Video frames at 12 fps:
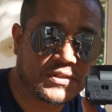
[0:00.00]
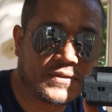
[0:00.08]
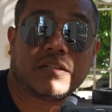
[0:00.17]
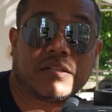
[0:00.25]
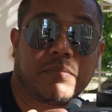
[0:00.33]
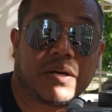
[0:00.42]
And
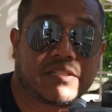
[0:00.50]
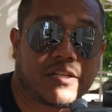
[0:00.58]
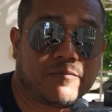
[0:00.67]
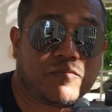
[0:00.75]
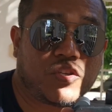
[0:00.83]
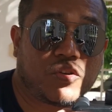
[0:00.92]
on the
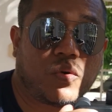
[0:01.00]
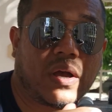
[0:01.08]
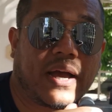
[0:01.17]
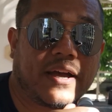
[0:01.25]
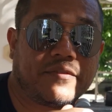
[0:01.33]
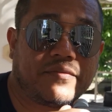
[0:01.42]
bottom, you
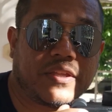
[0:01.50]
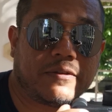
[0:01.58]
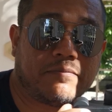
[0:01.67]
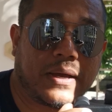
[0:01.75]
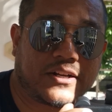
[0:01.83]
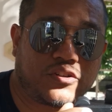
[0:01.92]
have the
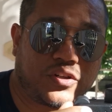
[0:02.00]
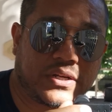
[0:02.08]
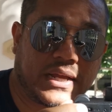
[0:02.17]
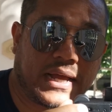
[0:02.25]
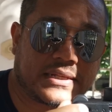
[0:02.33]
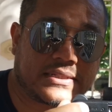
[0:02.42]

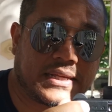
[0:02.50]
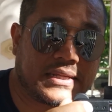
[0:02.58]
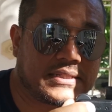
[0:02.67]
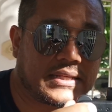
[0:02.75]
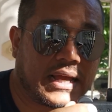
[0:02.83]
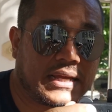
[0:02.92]
battery
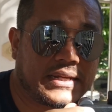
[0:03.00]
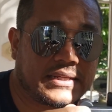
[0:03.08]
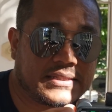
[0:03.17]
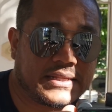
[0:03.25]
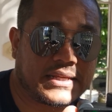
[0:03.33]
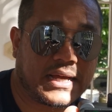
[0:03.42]
access and
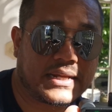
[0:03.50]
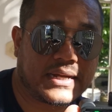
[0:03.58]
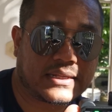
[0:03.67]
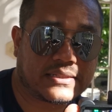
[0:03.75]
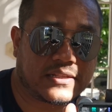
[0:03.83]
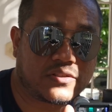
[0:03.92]
SD card
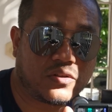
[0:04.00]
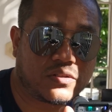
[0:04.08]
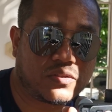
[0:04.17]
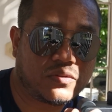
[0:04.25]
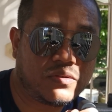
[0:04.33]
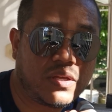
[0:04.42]
access
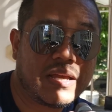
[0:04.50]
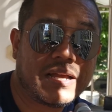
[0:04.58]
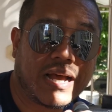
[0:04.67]
also.